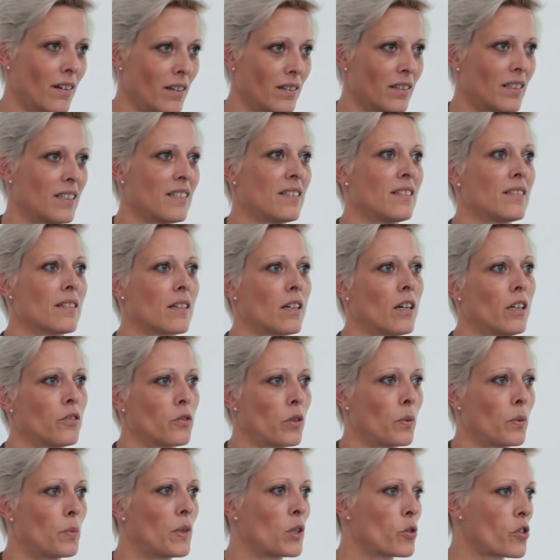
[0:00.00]
This is a
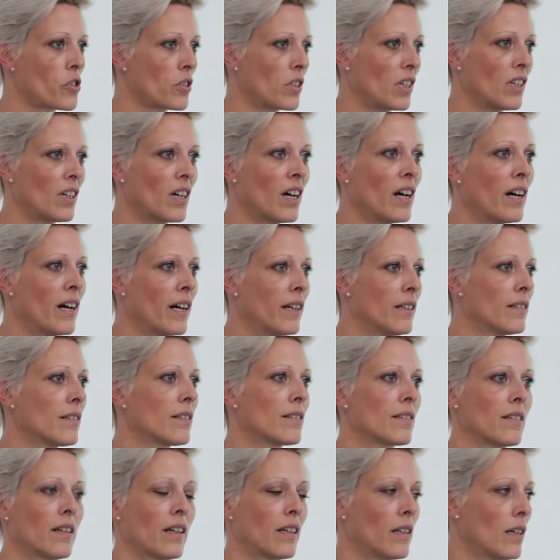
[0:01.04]
contribution in kind,
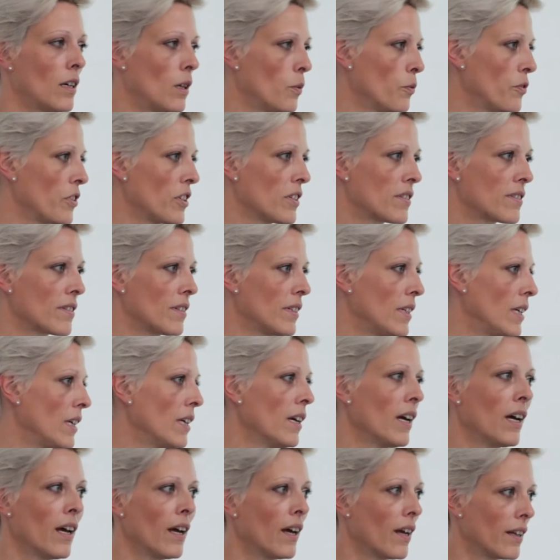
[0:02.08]
and obviously
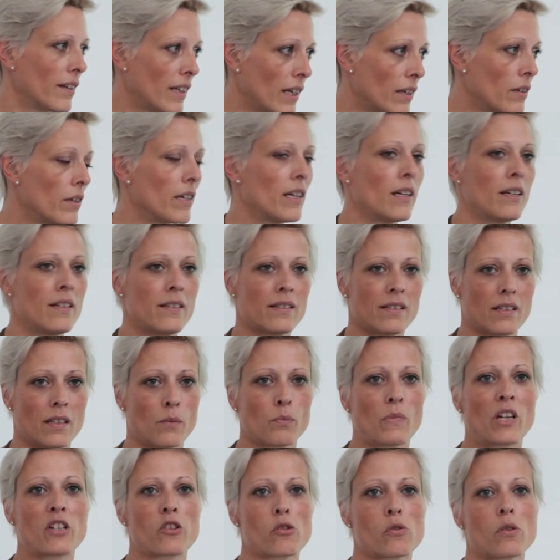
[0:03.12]
there is a
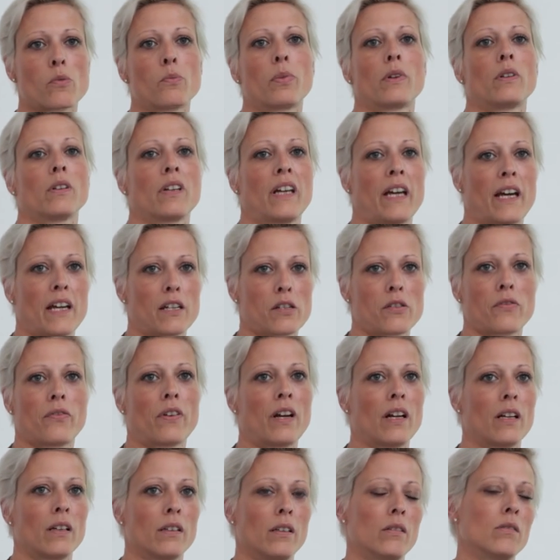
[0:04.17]
measurable cash
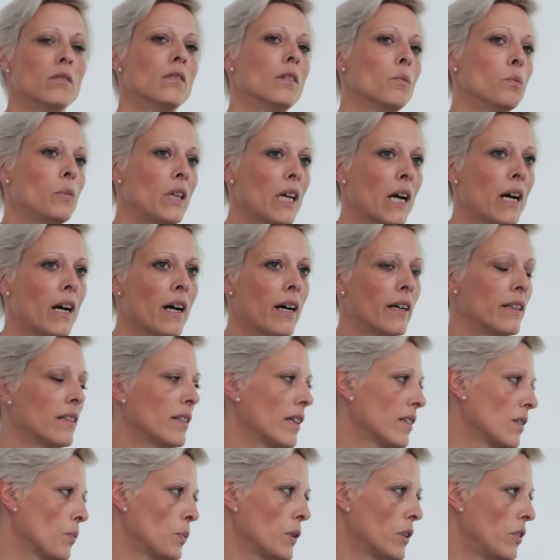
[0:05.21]
value behind
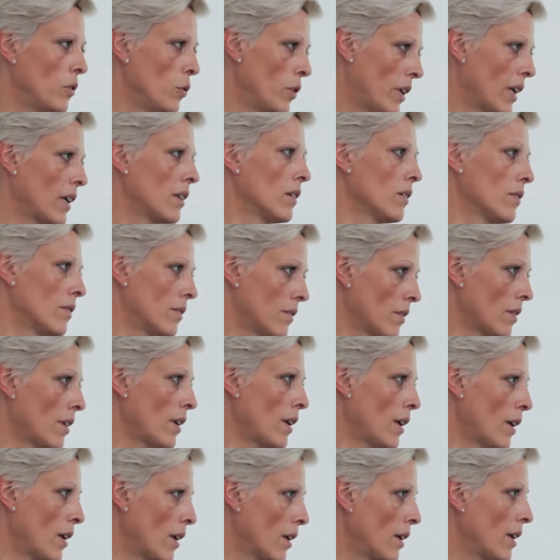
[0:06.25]
that, but you cannot
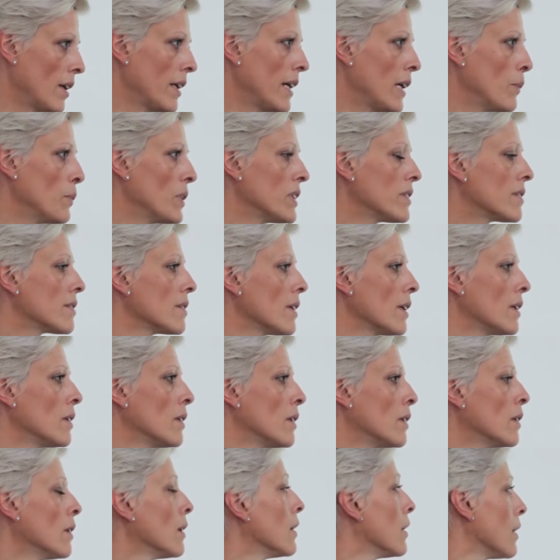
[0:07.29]
claim it
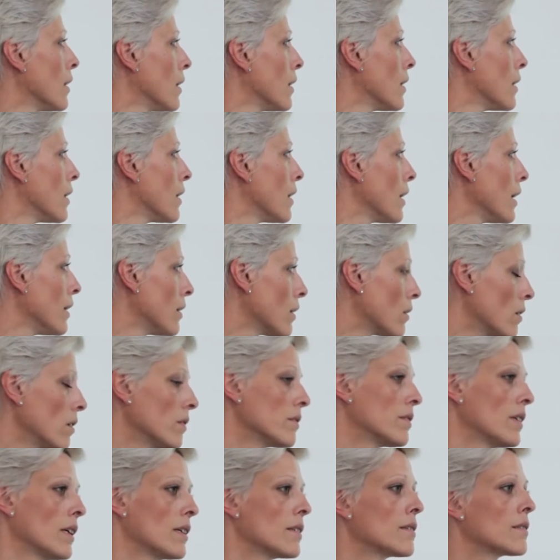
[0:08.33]
in the
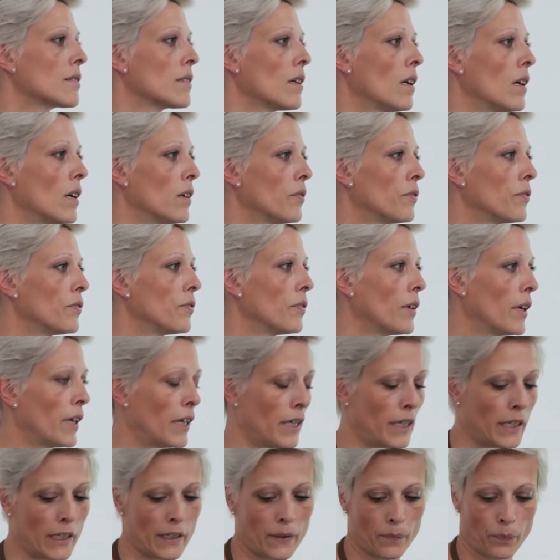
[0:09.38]
context of
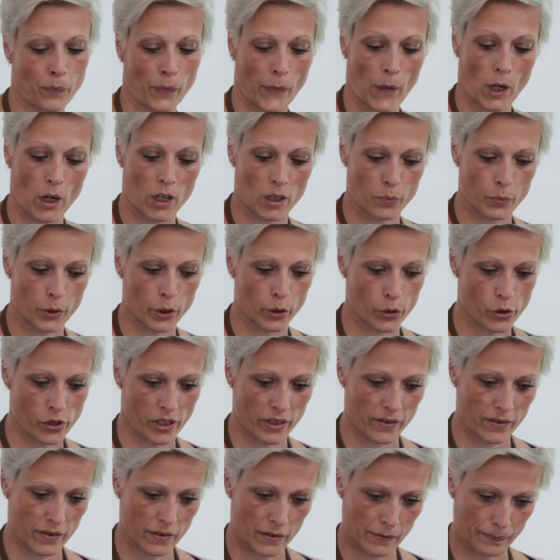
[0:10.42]
our projects.